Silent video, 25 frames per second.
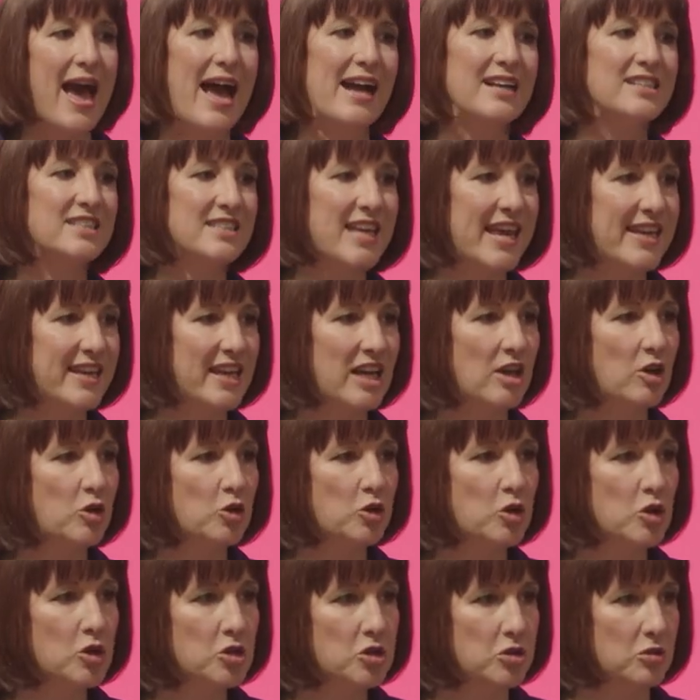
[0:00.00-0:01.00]
and taking
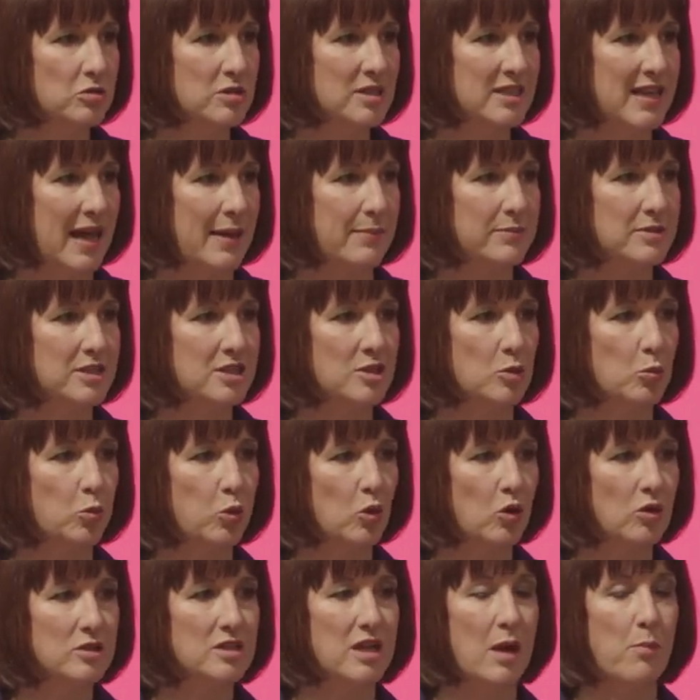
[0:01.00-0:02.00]
crucial steps
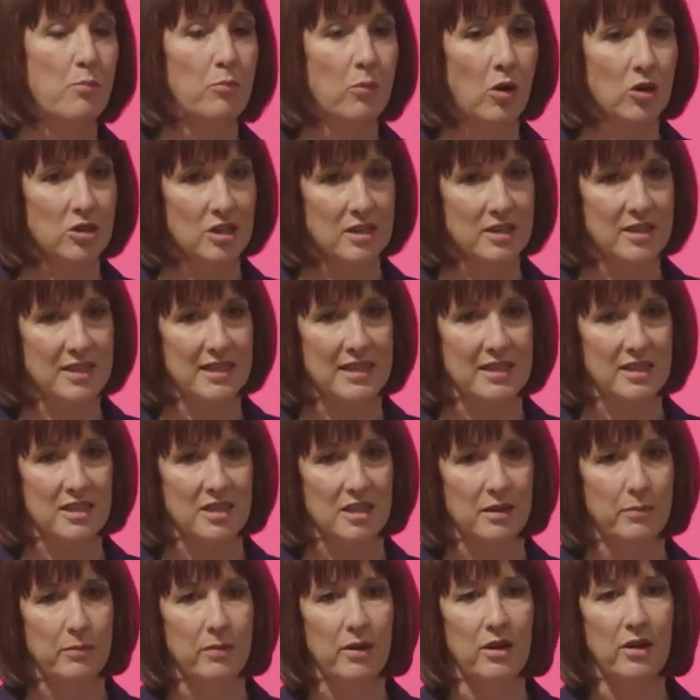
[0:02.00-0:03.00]
towards a modern
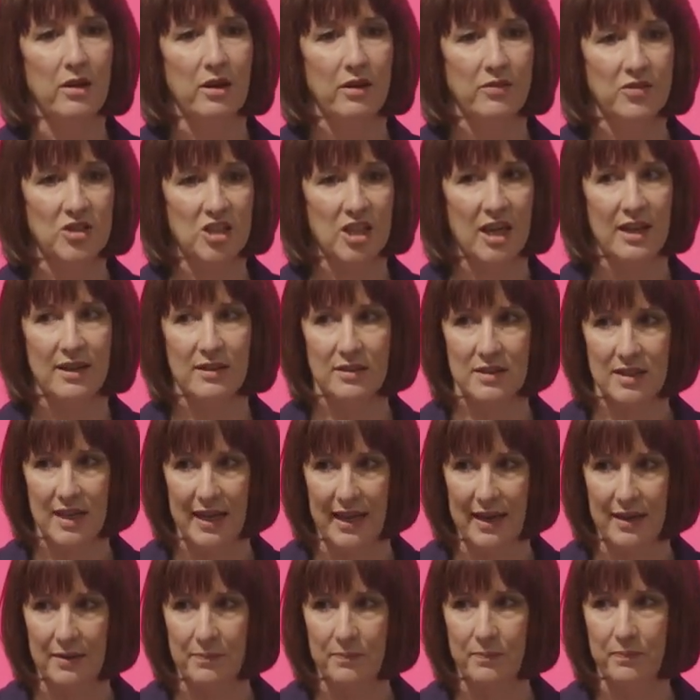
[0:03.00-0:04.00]
system of
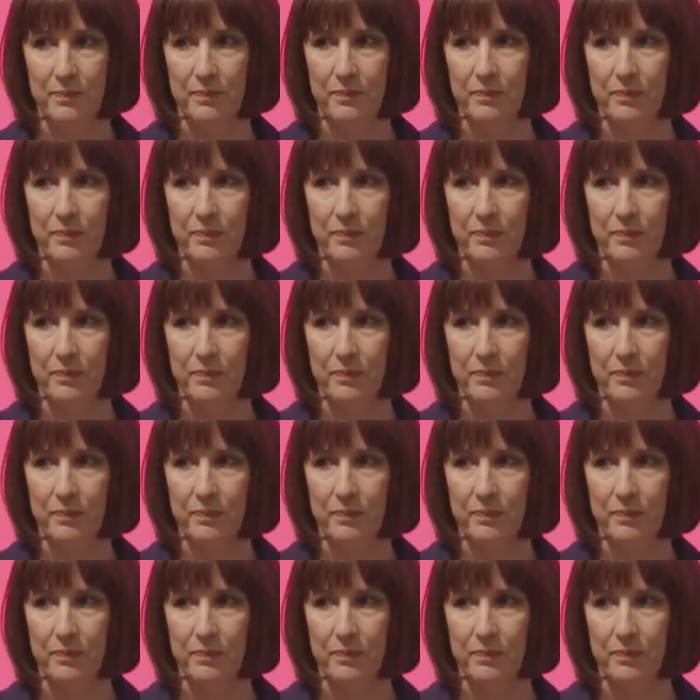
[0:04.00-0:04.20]
childcare.